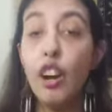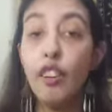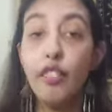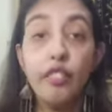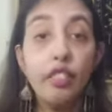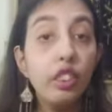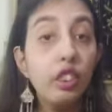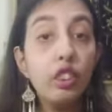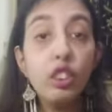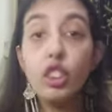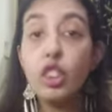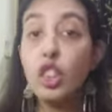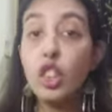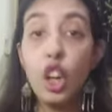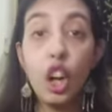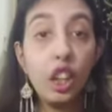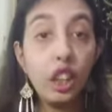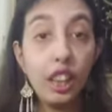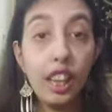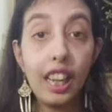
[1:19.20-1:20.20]
We should
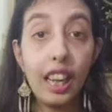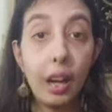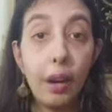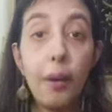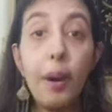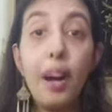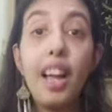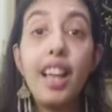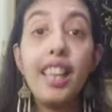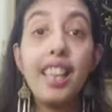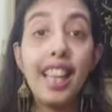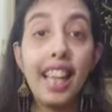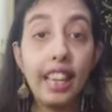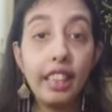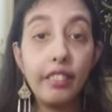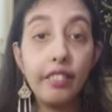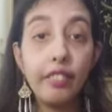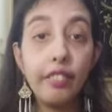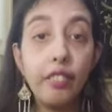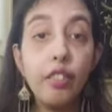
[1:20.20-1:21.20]
not allow our
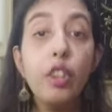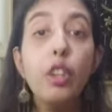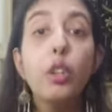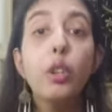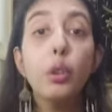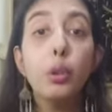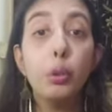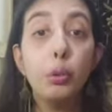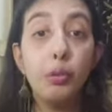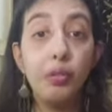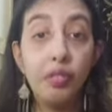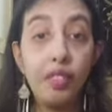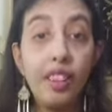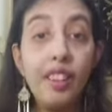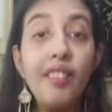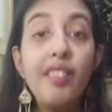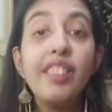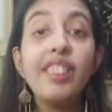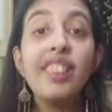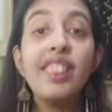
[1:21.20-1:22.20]
life to
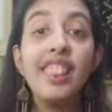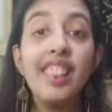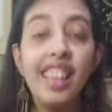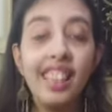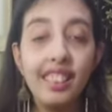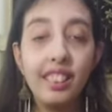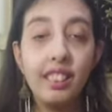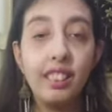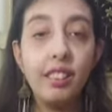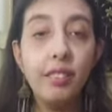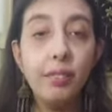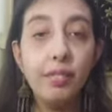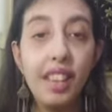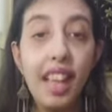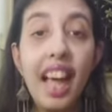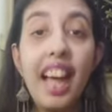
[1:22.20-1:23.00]
fill with clutter,